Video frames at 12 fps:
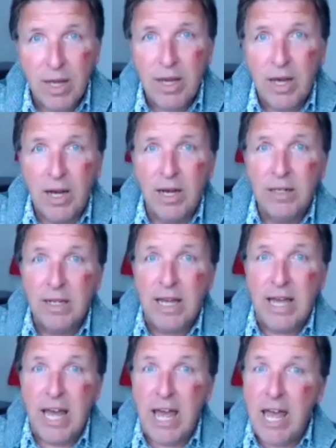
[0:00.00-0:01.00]
Uh,
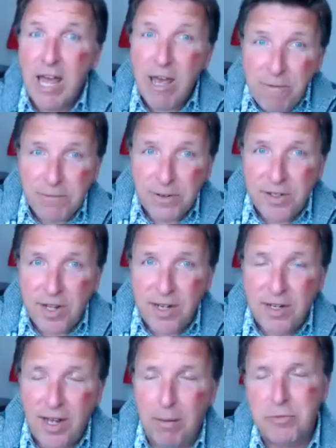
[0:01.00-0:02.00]
if a gig
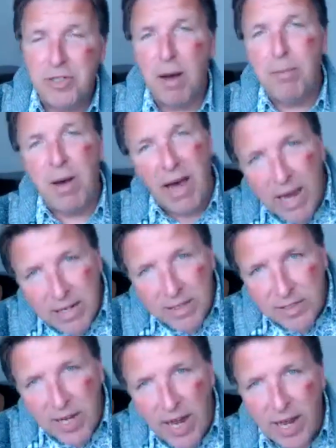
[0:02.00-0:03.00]
comes up and it's
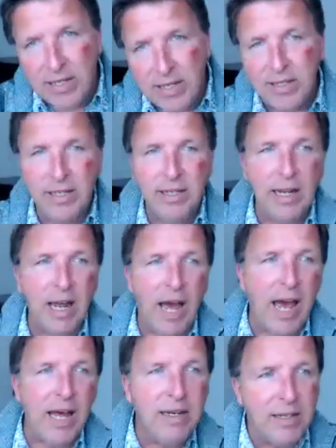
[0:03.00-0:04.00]
handy
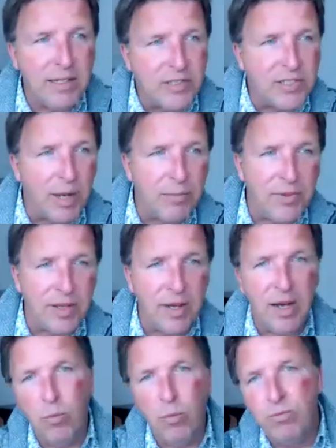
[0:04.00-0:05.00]
and it's something
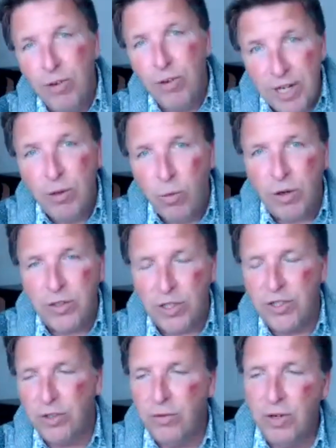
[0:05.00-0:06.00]
I really want to
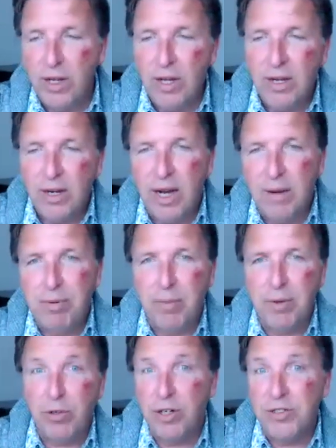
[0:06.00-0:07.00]
do, I probably
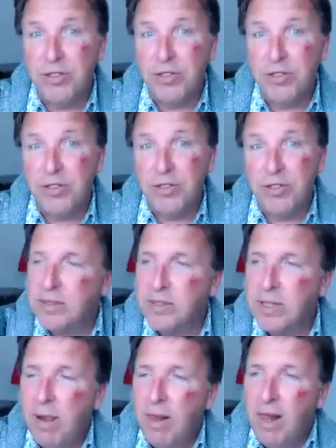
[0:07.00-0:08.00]
would consider it. But
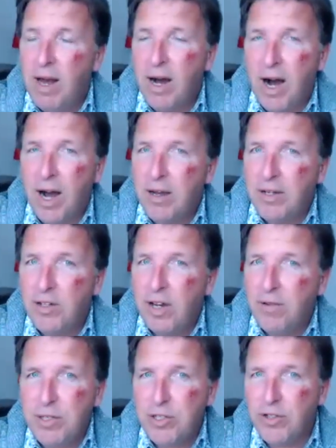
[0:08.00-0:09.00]
I, you know,
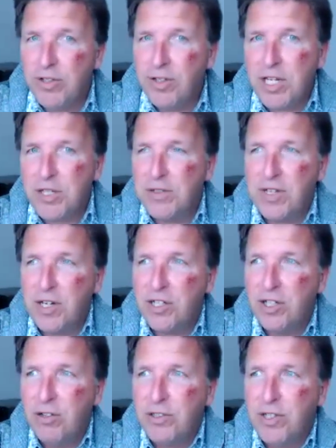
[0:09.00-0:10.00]
I've been doing gigs for such
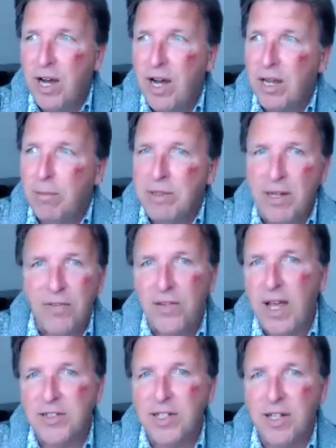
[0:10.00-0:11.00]
a long time, and nothing
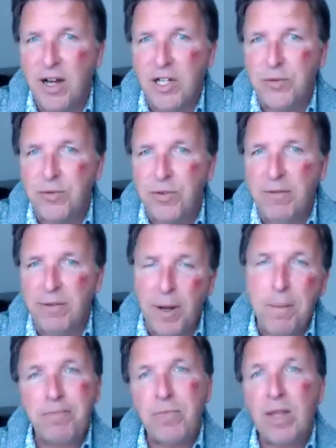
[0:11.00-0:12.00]
has to last
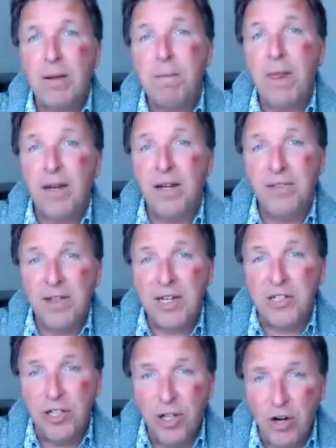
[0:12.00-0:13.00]
forever. And I think it's
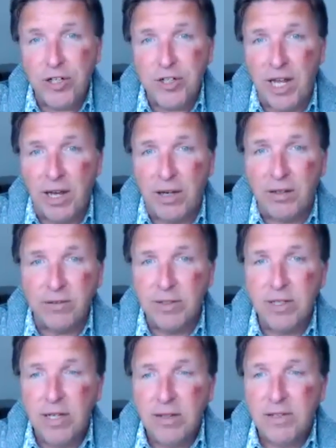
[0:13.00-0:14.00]
lockdown
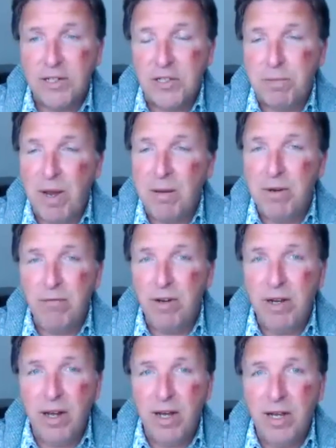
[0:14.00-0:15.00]
that has made me
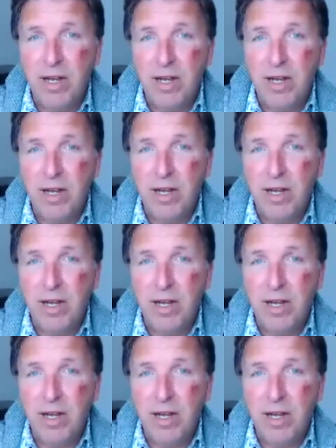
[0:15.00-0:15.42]
realize